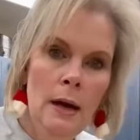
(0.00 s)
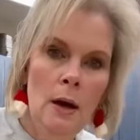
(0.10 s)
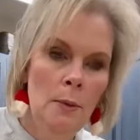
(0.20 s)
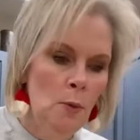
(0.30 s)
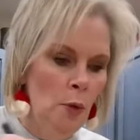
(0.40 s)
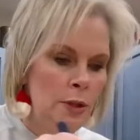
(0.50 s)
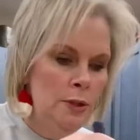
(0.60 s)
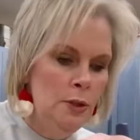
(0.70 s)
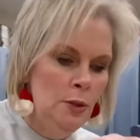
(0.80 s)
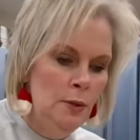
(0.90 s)
I'm going
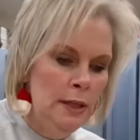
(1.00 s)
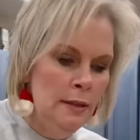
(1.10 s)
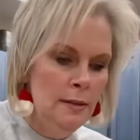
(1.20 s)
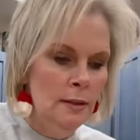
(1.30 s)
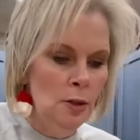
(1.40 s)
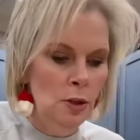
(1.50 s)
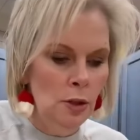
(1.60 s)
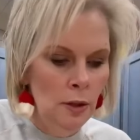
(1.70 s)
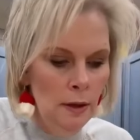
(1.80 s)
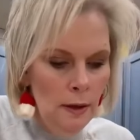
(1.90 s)
to get us a
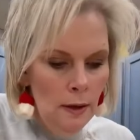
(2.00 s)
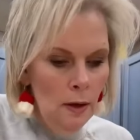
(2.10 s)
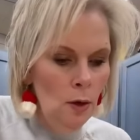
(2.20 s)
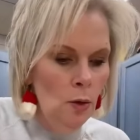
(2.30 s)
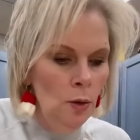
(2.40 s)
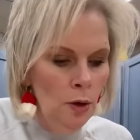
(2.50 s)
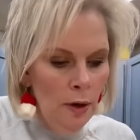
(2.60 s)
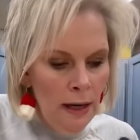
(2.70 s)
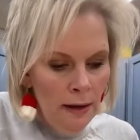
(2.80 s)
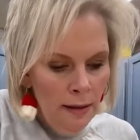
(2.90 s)
little corner
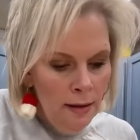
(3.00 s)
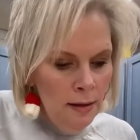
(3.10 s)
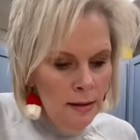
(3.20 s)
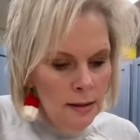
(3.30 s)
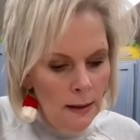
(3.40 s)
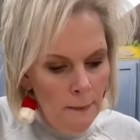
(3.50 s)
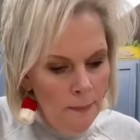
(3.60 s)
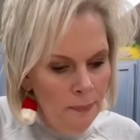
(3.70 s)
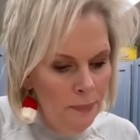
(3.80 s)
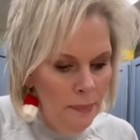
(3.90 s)
out of this.
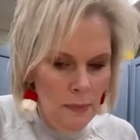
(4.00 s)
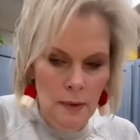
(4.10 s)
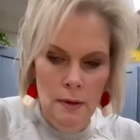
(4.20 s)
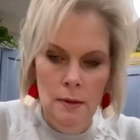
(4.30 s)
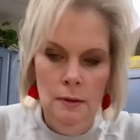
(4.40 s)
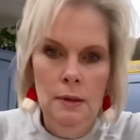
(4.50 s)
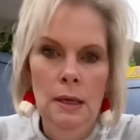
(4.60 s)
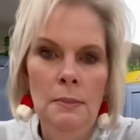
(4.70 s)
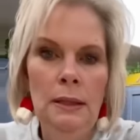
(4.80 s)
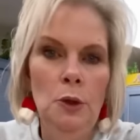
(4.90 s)

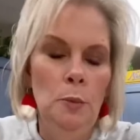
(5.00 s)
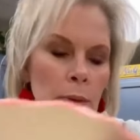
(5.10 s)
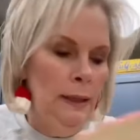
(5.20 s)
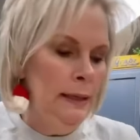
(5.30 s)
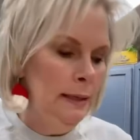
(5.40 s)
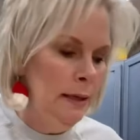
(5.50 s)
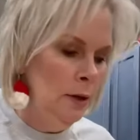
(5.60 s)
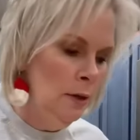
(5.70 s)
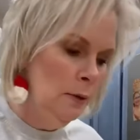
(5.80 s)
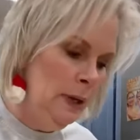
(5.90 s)
Get my little plate
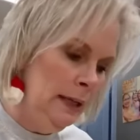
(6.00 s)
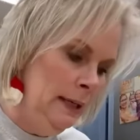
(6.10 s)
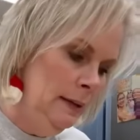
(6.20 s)
here ready.